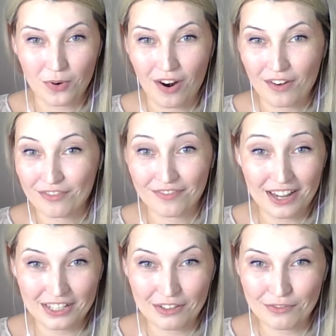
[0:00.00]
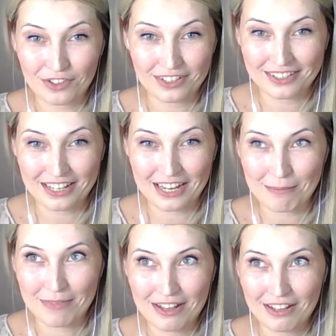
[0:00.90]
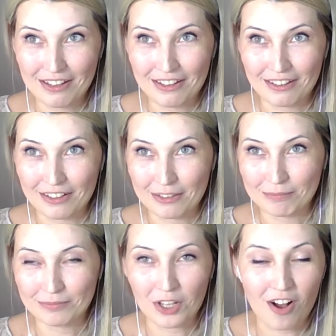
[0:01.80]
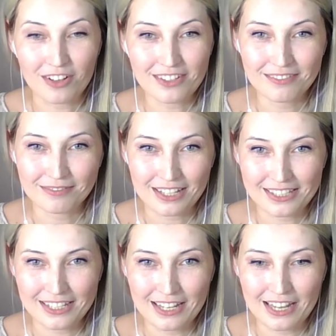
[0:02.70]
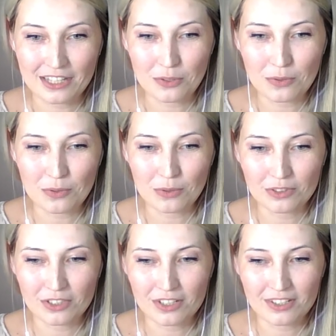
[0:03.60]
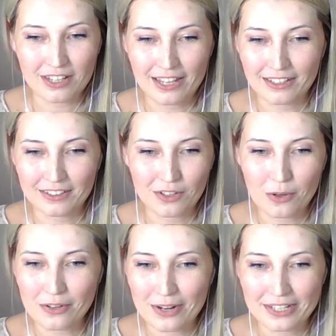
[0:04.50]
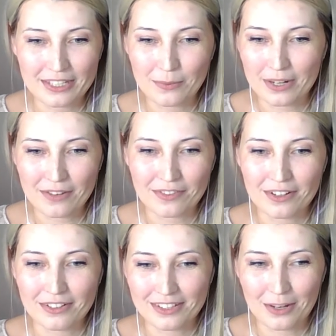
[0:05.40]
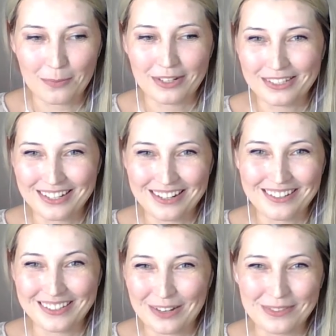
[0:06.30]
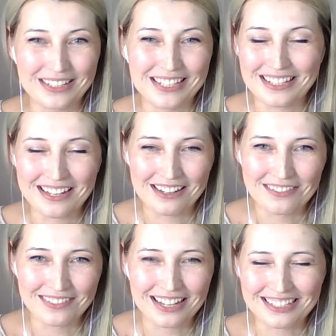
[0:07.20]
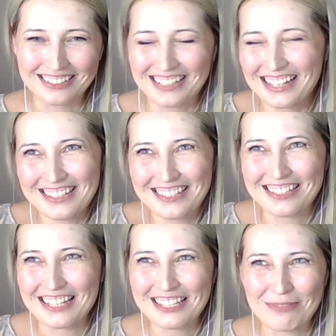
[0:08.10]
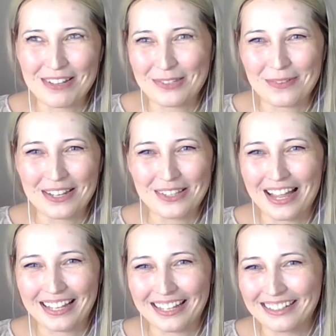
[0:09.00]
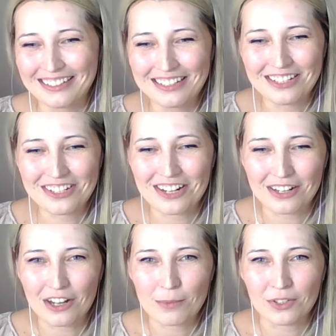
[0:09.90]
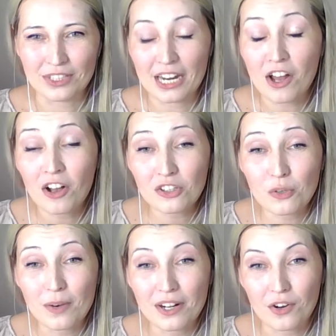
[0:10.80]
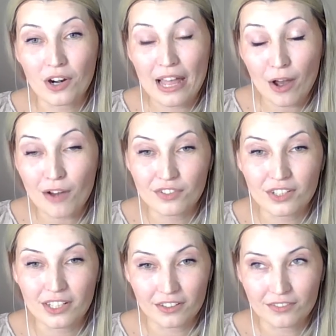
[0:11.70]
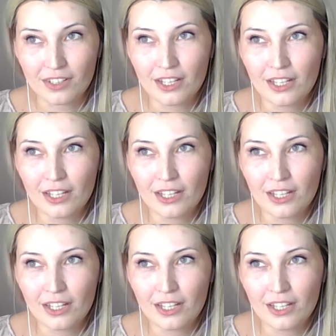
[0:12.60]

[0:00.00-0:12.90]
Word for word: who are fighting for the same uh, cause, let's say, and who mm-hmm. just like go crazy whenever someone is sharing something that they love. I think that's that's mm-hmm. the best way I can share a community. And also where you are offering.